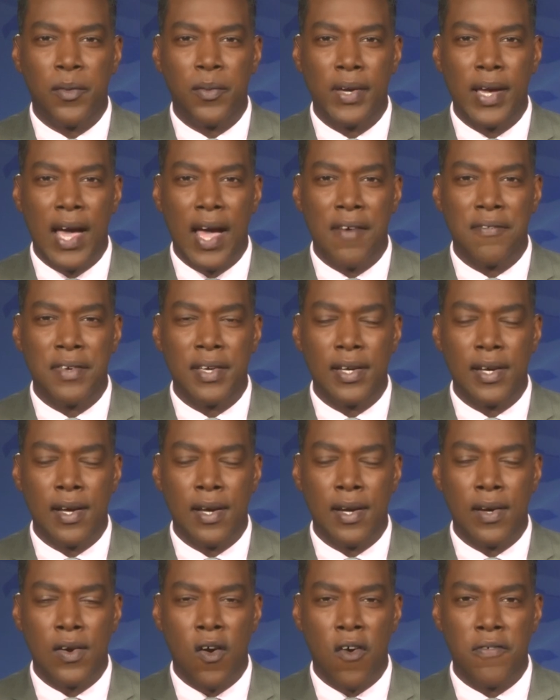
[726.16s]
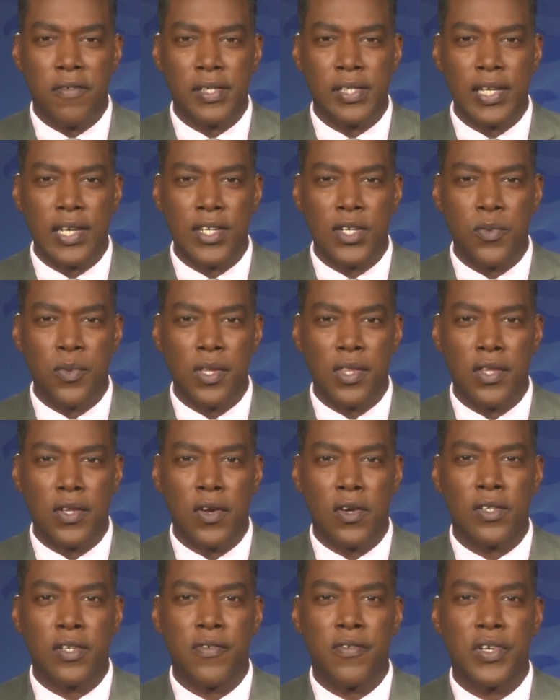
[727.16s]
back. We're having a conversation with
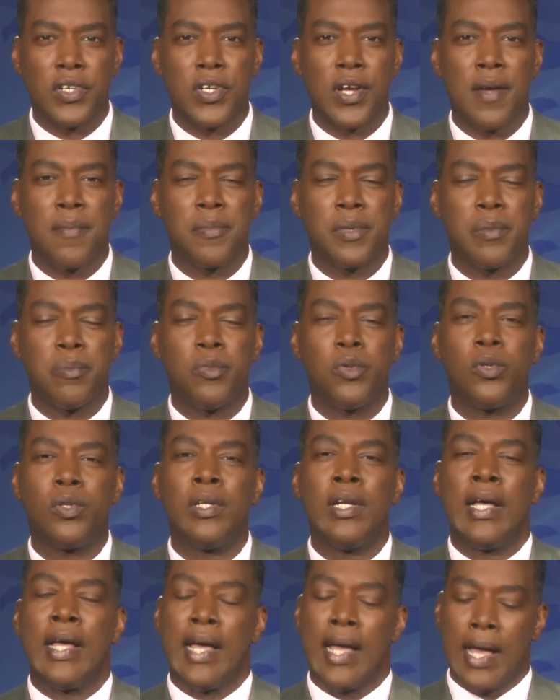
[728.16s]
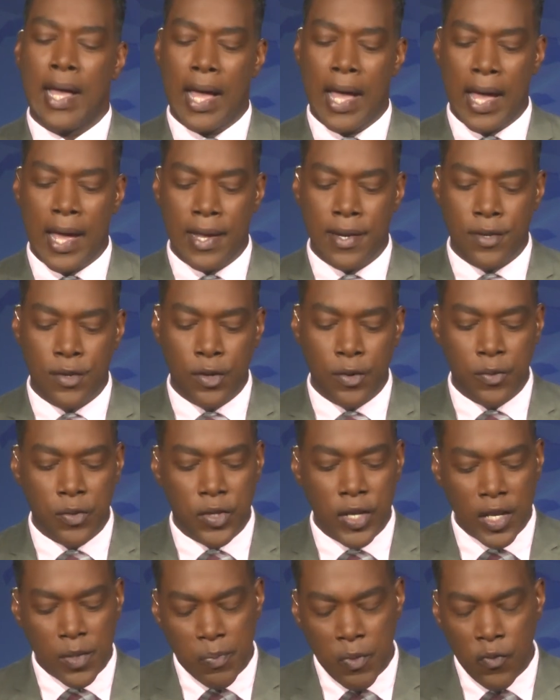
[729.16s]
Doctor Visham Bhimull. And
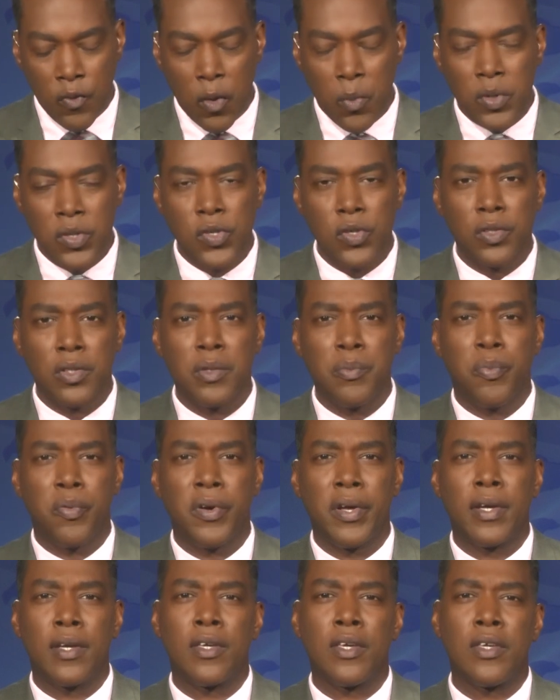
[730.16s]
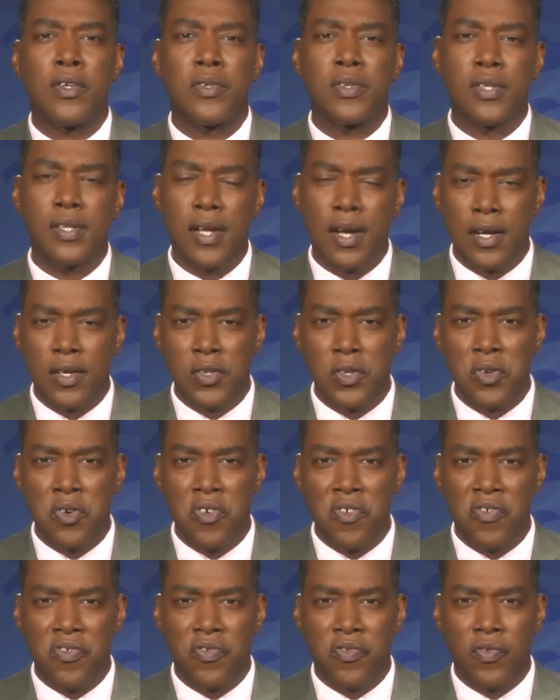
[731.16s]
just before we took the break, you started
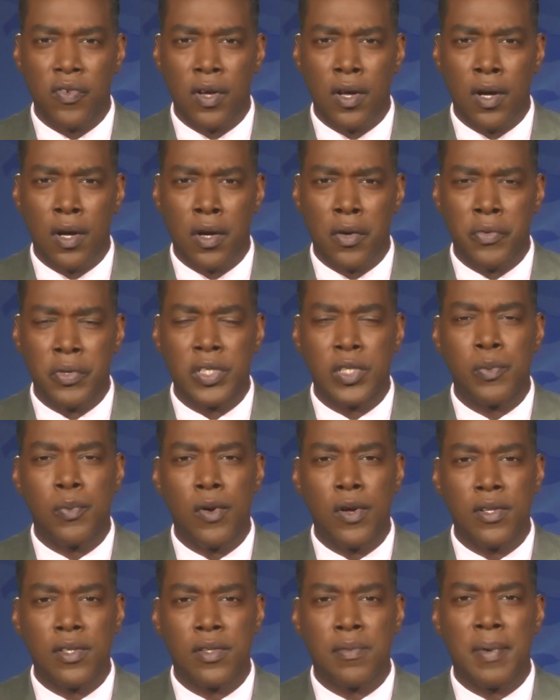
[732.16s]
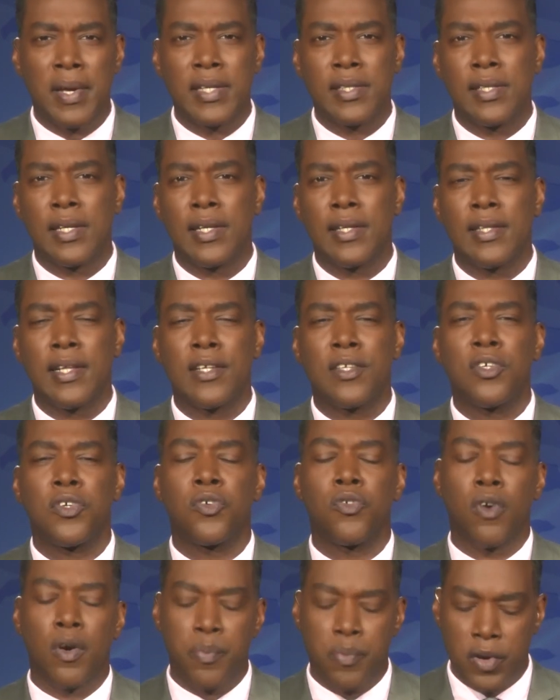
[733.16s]
off a response by saying that
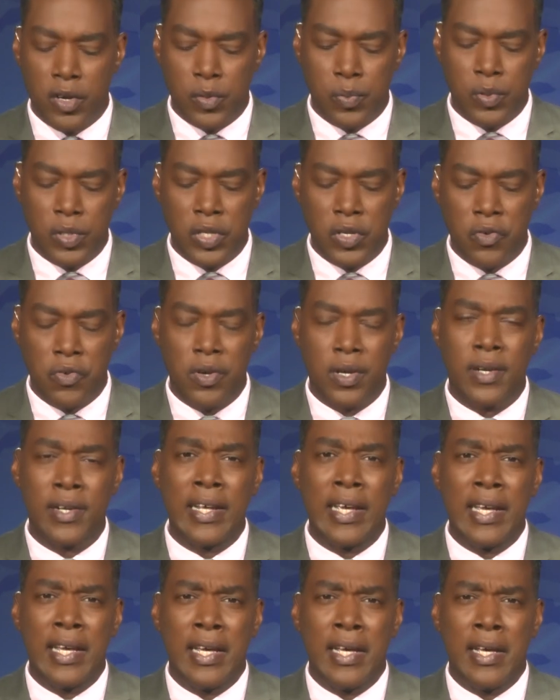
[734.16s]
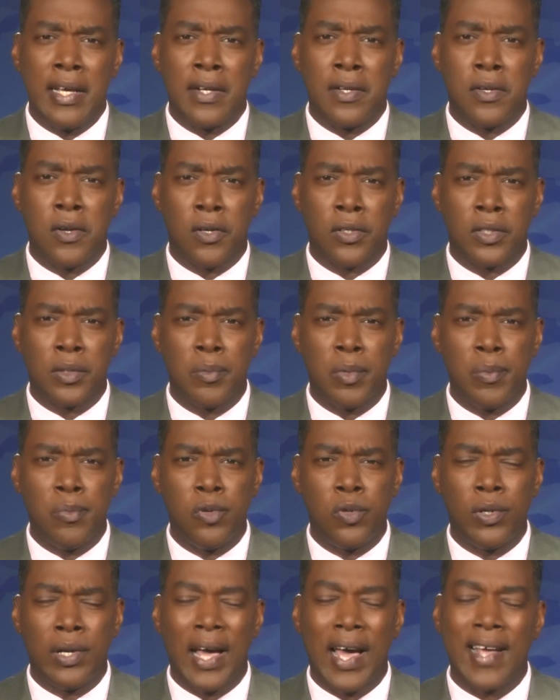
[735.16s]
you grew up Presbyterian, Doctor
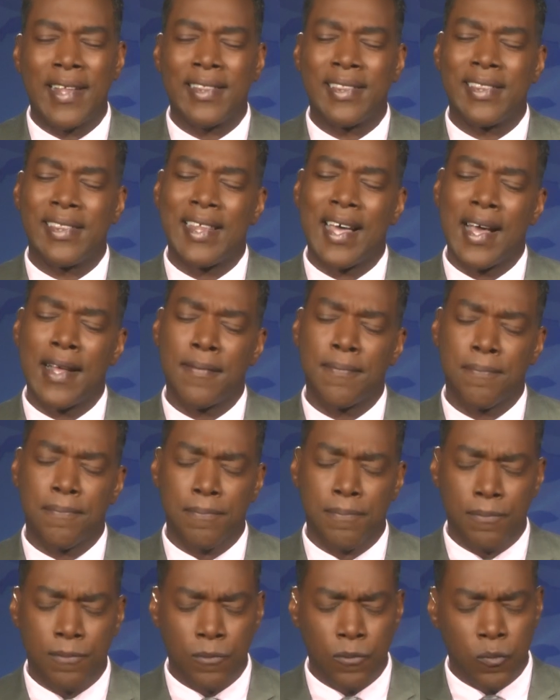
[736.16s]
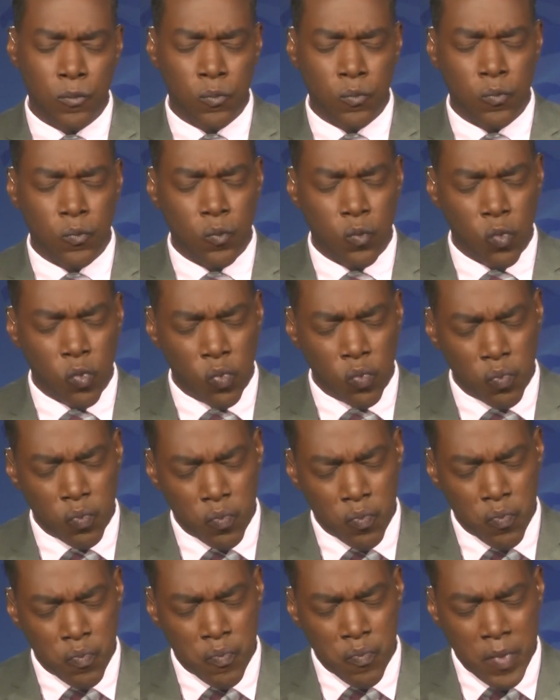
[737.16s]
Bhimull. And that
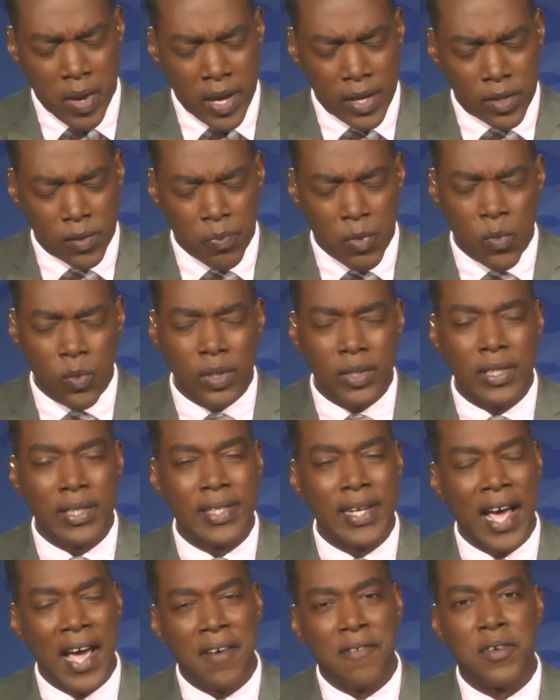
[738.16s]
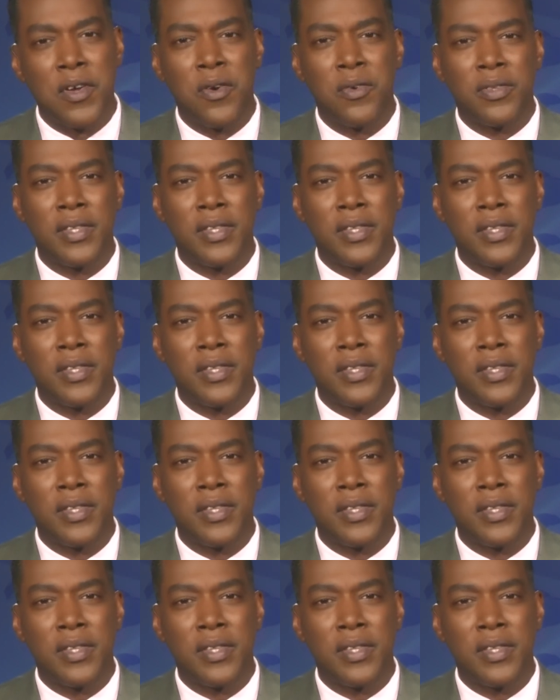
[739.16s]
makes me want to dive